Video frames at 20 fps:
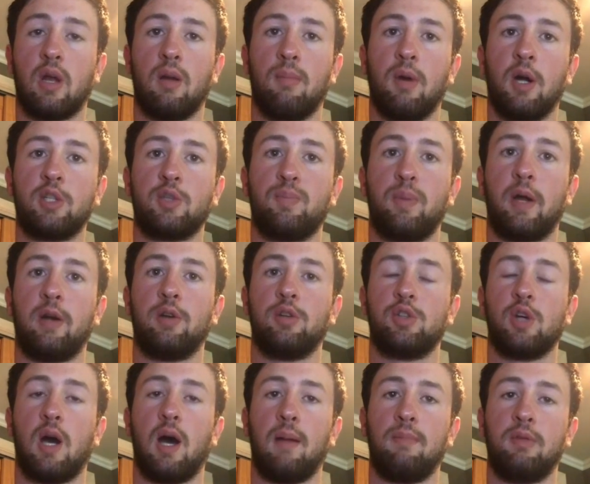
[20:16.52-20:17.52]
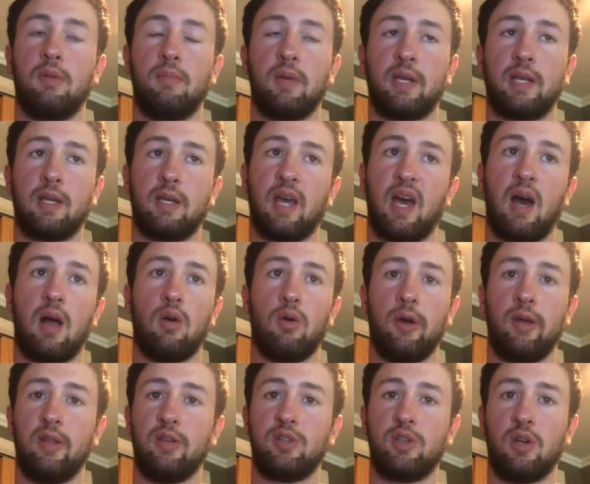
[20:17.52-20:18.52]
Much better job than Mickey
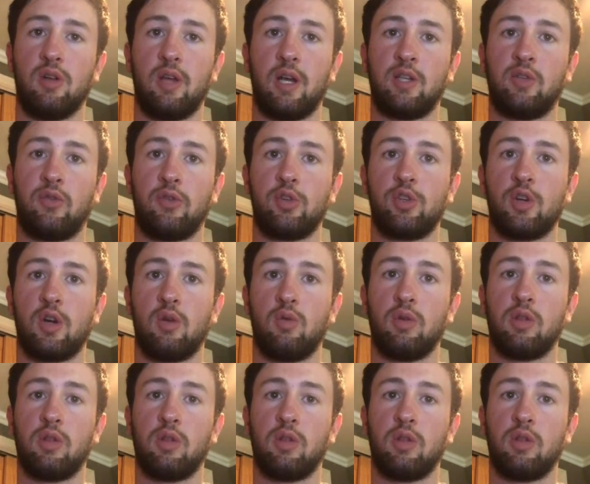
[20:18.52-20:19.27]
Callaway this year, that's for sure.